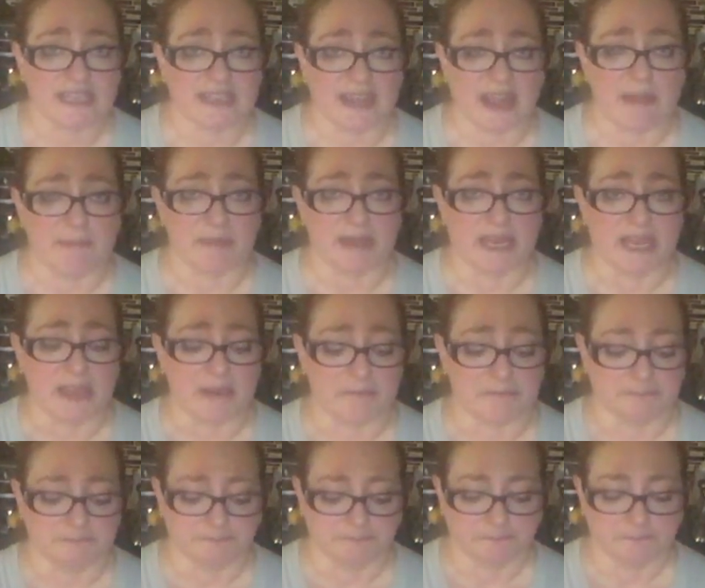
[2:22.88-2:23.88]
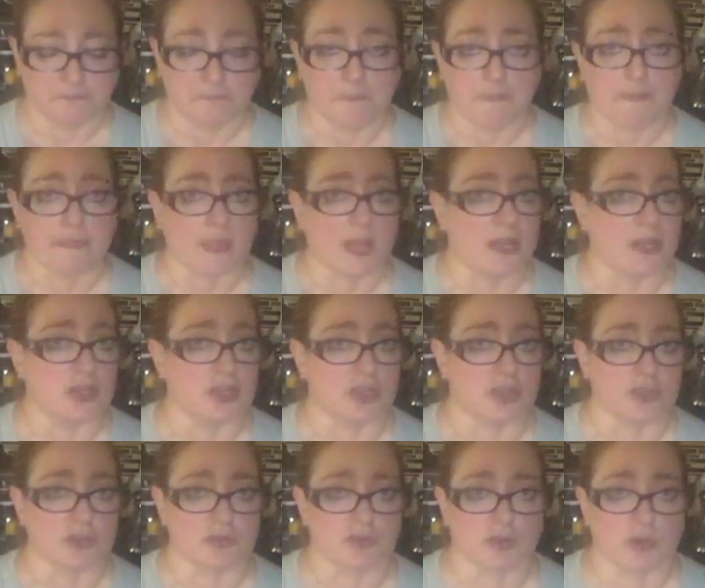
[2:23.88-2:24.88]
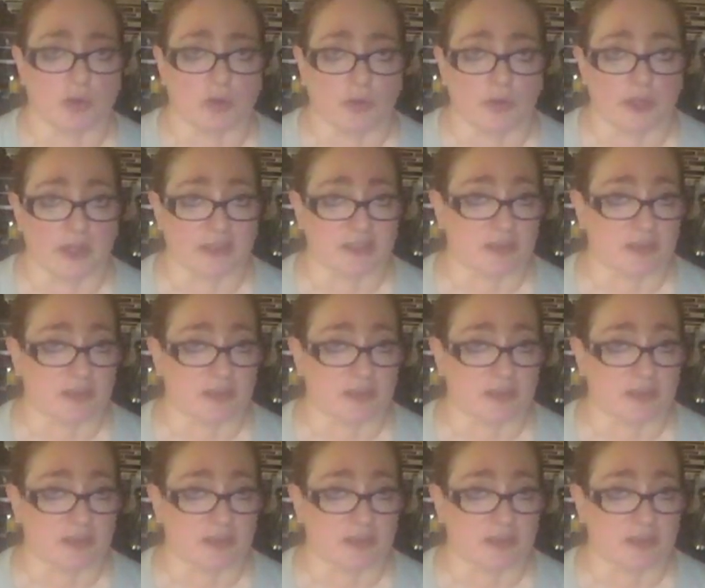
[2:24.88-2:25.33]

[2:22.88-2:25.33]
lemony, and you can use the whole thing.